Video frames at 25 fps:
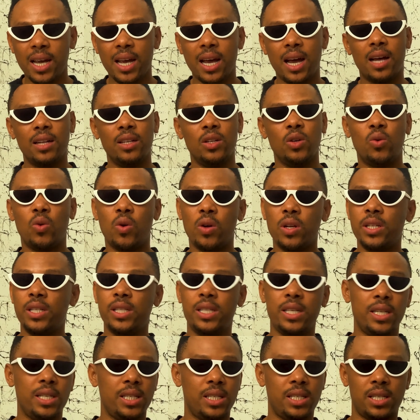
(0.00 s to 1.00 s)
and the
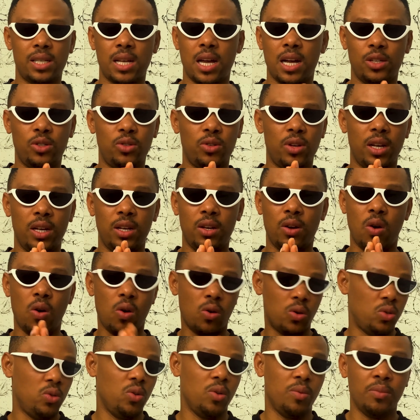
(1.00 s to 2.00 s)
quality is actually
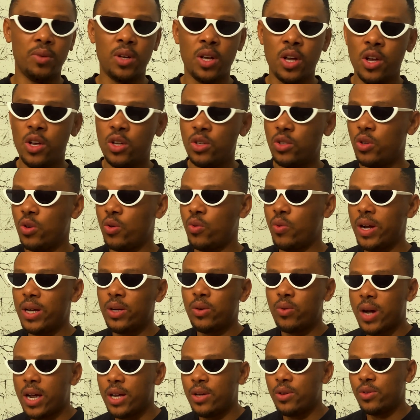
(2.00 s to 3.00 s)
awesome. So when
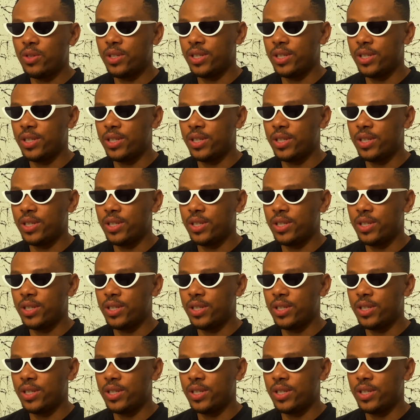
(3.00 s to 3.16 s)
do I use